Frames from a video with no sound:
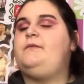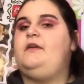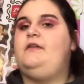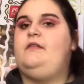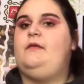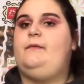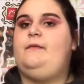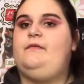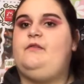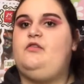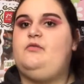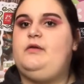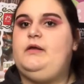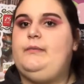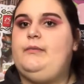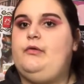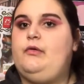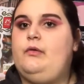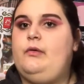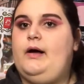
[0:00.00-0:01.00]
and then we have these
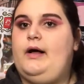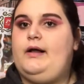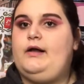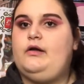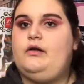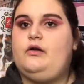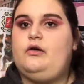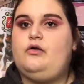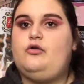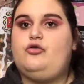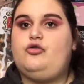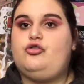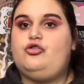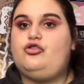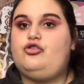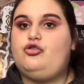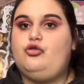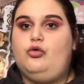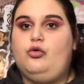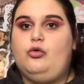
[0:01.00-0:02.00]
people at a
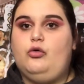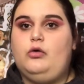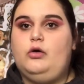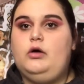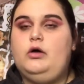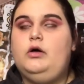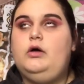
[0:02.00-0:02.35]
school.